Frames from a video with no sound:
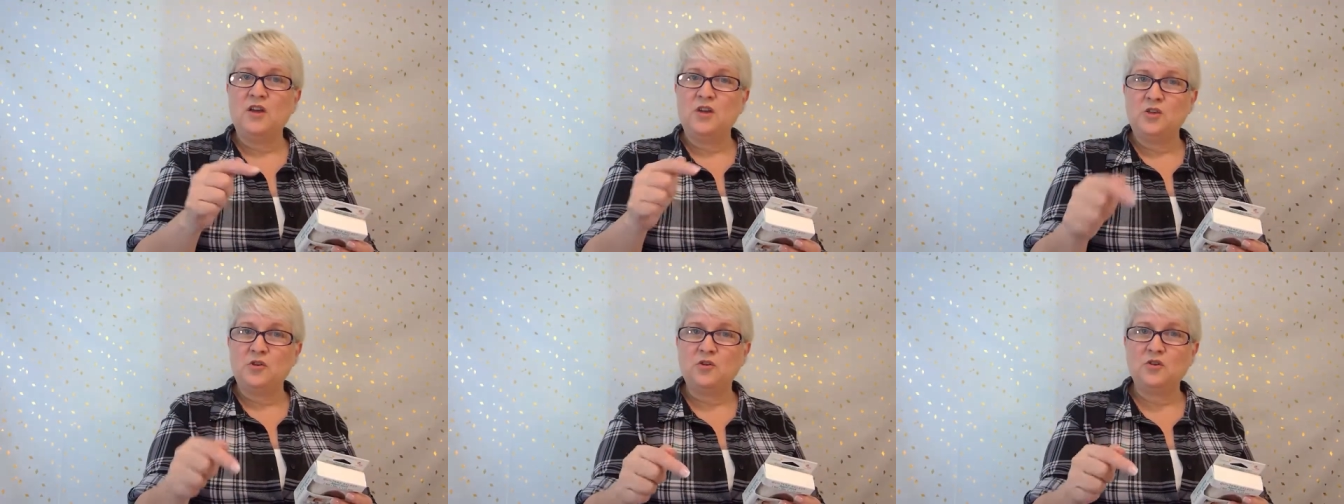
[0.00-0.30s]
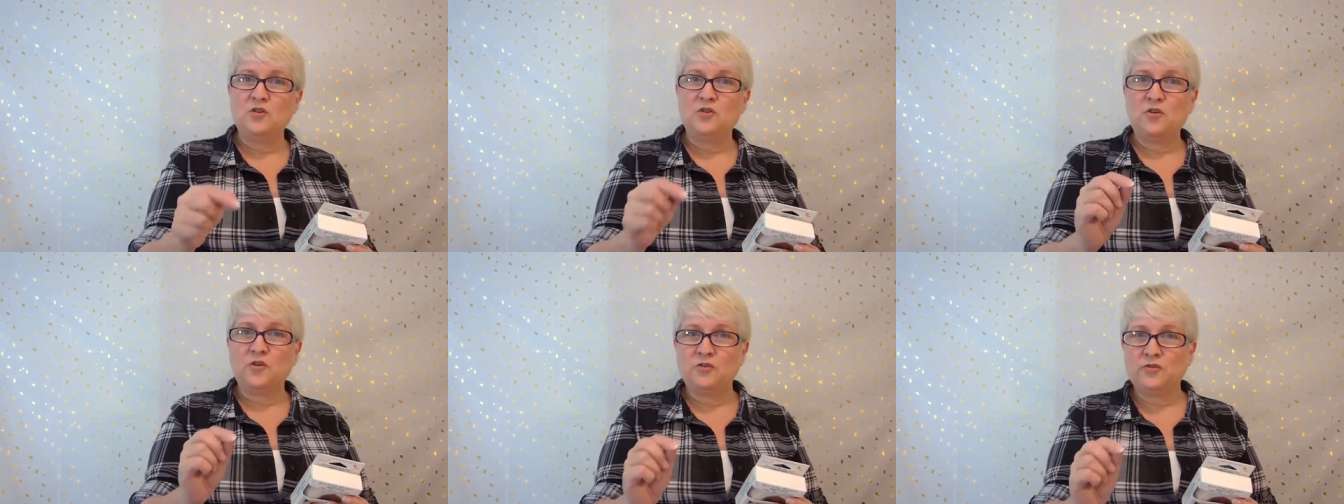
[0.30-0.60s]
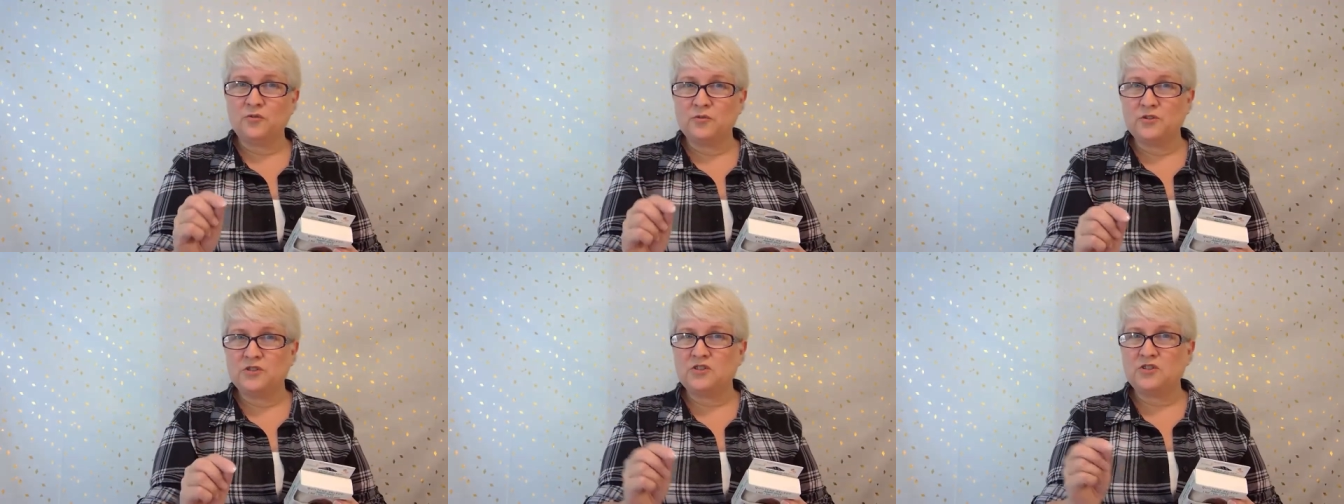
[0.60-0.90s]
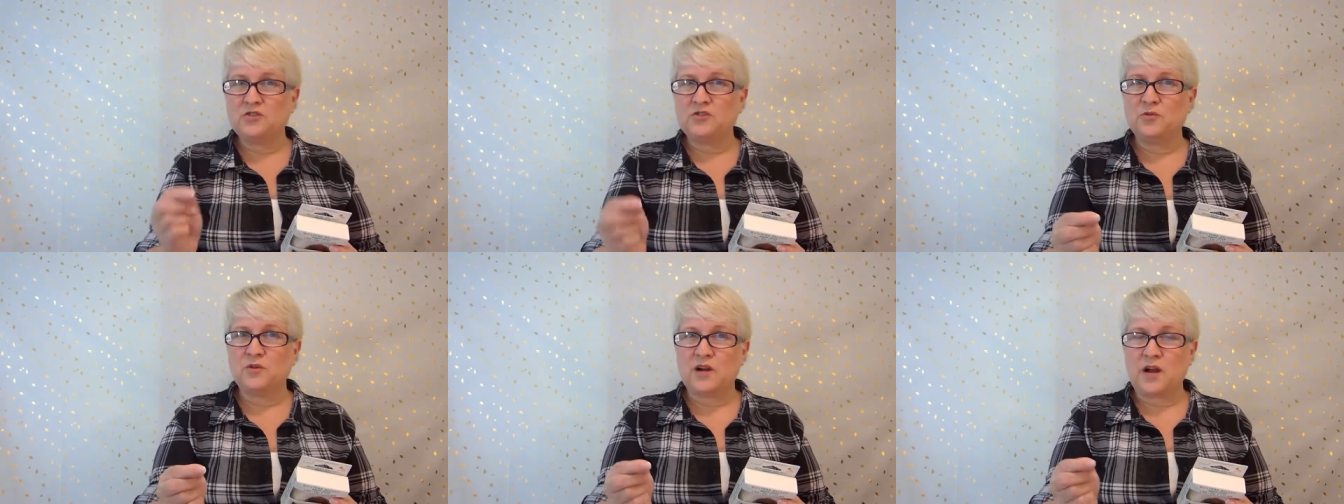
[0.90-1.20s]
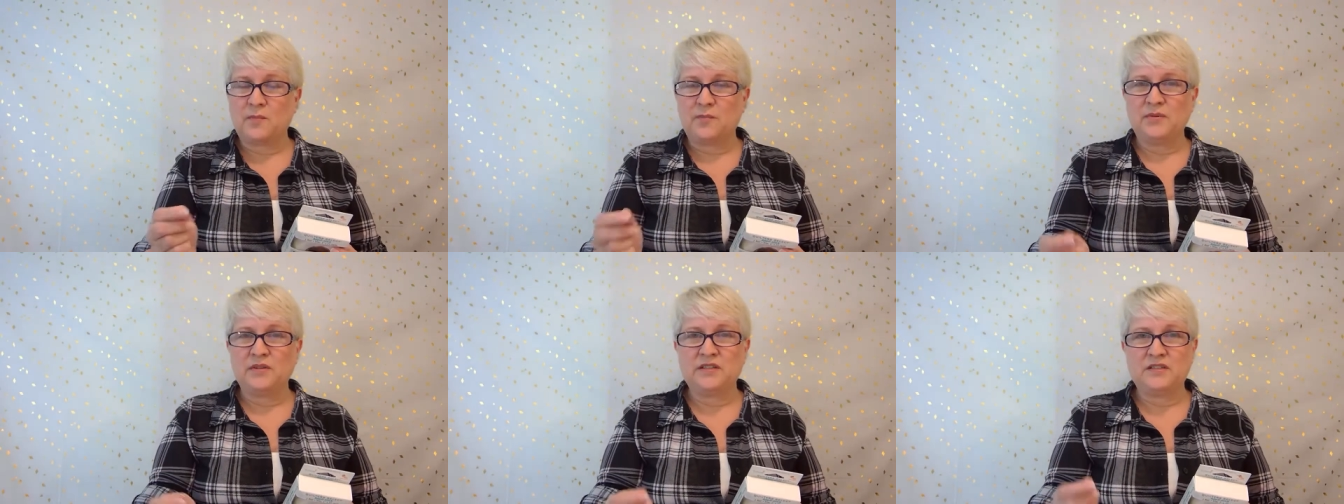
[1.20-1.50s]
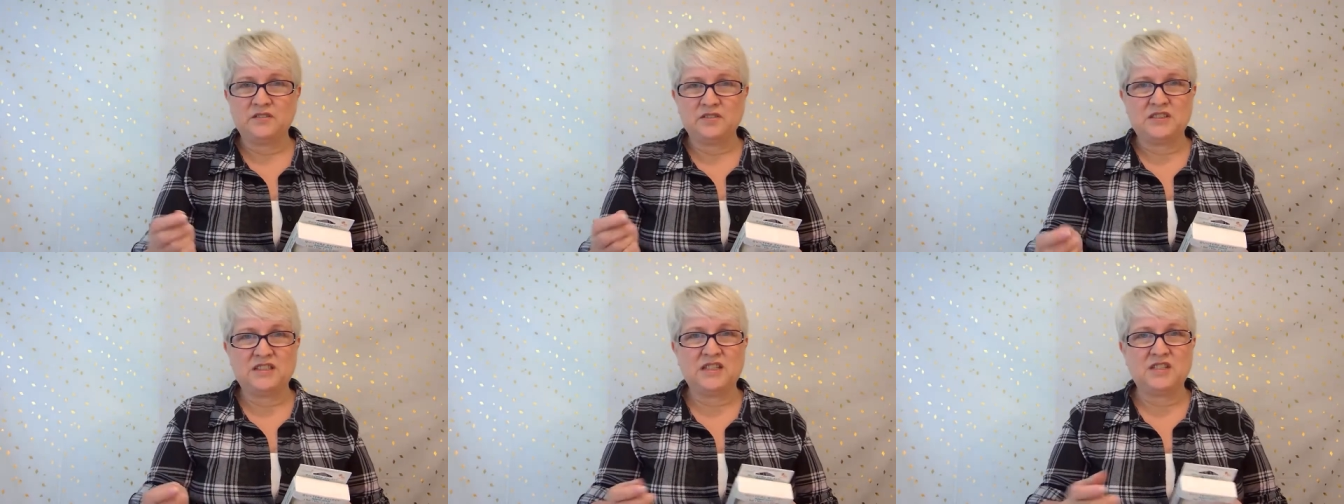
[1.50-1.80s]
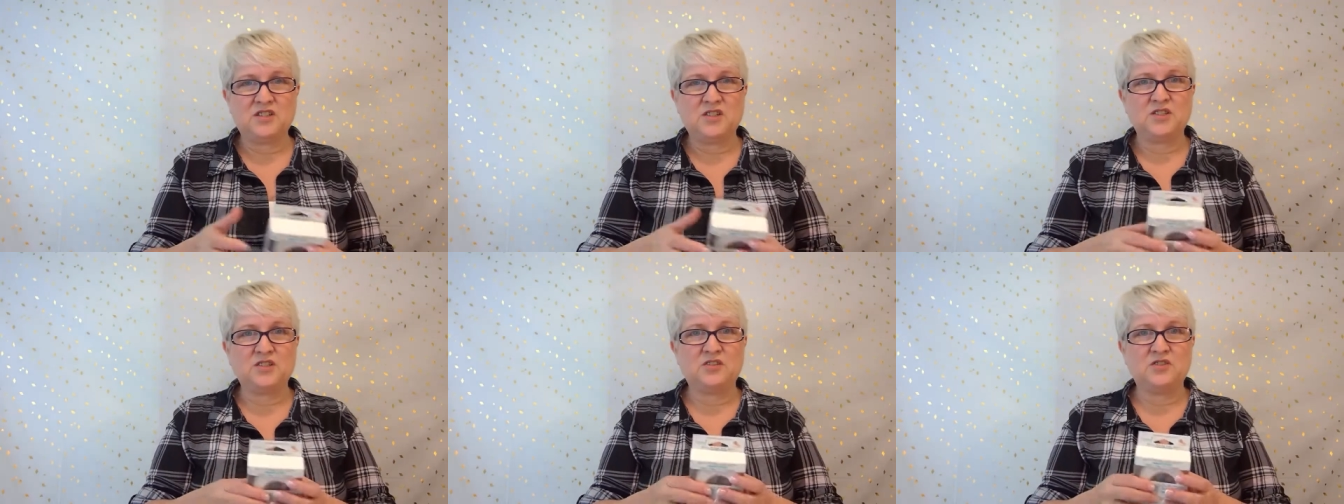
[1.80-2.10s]
you can go through and just do a couple little
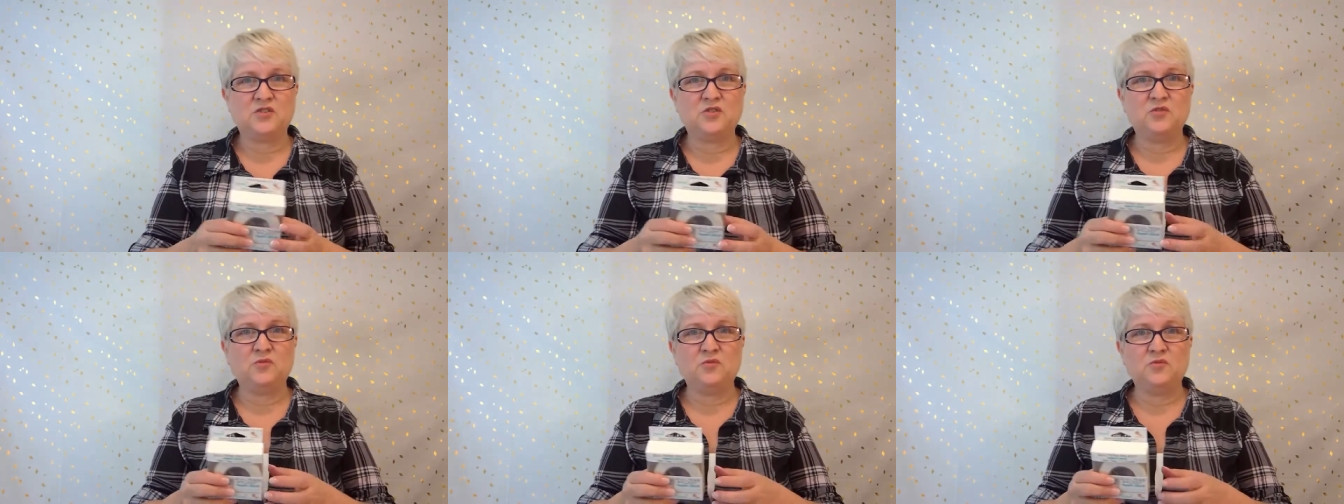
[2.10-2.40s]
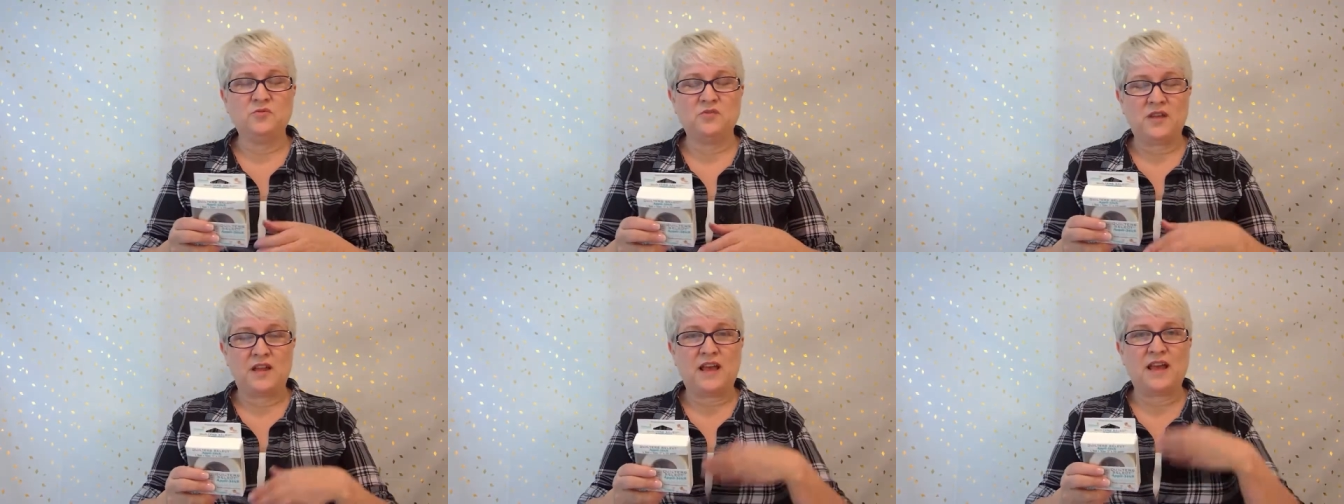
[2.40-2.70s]
stitches to